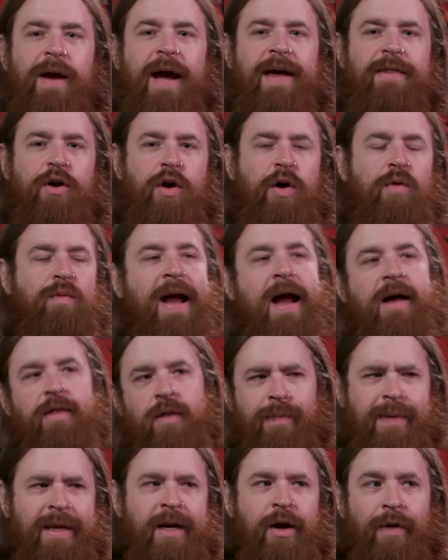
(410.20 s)
rather around
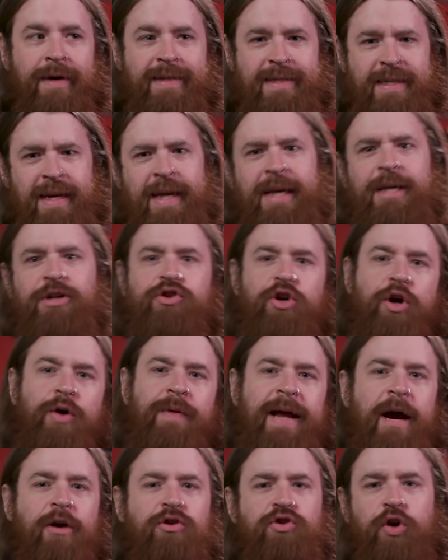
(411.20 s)
them, you know, as an intro,
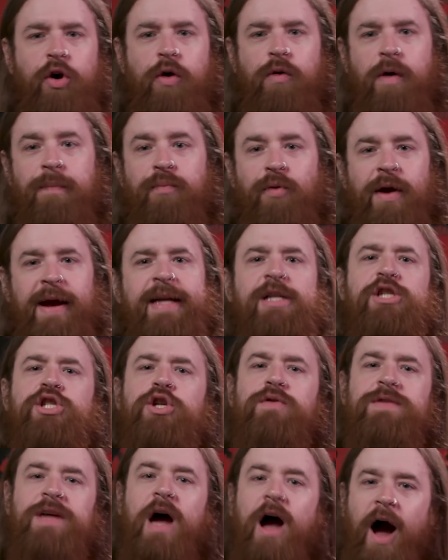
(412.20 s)
an outro, a break. It
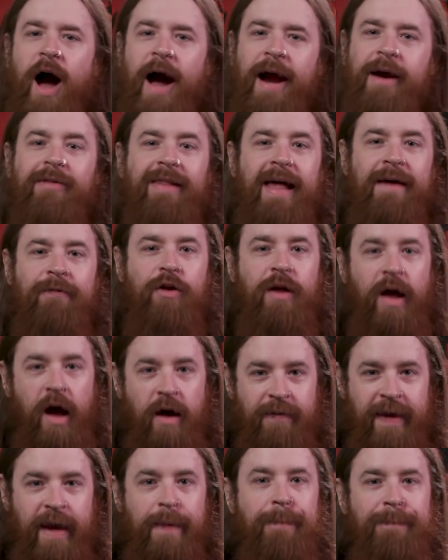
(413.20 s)
shows a higher level
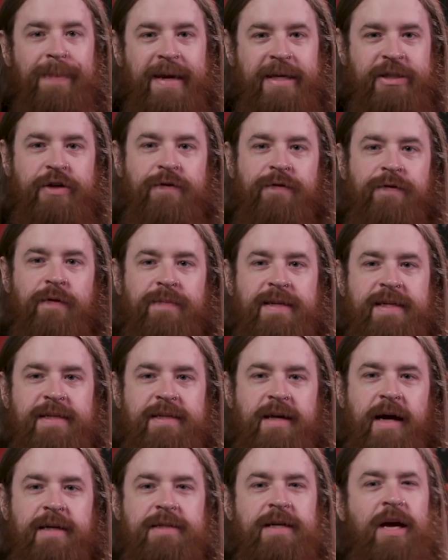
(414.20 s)
of ambition from these
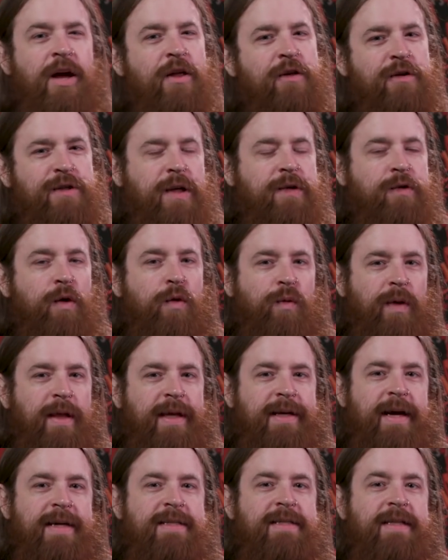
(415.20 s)
guys. There's also a
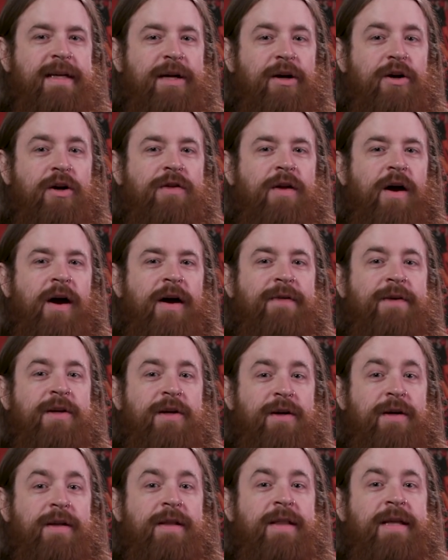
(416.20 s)
really nice lyrical nod
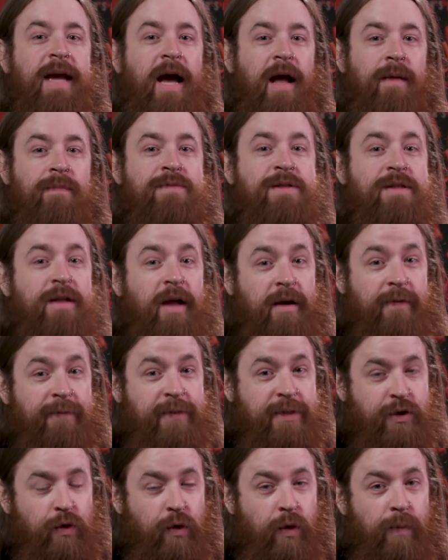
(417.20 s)
to the album Slaughter of
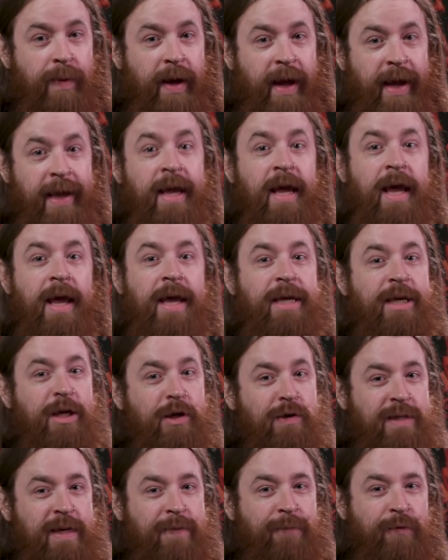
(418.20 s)
the Soul by
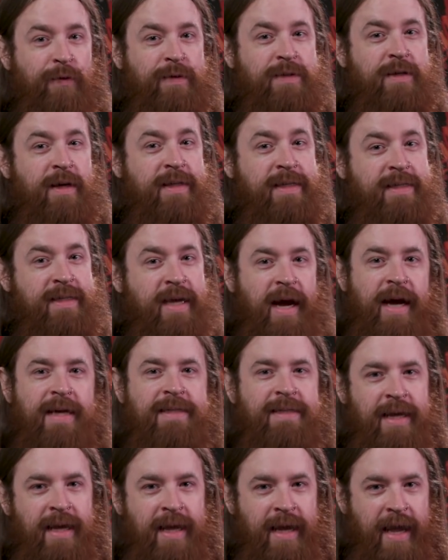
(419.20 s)
huge influence on these
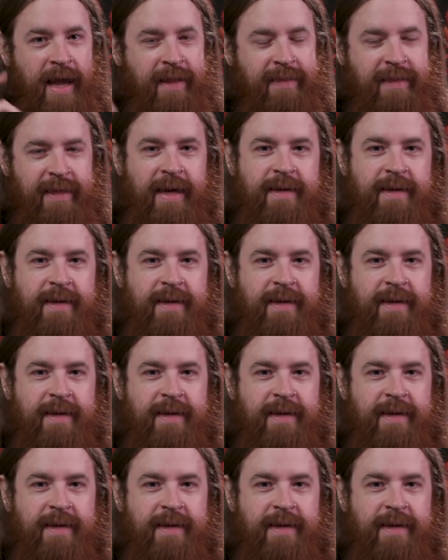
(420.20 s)
guys at the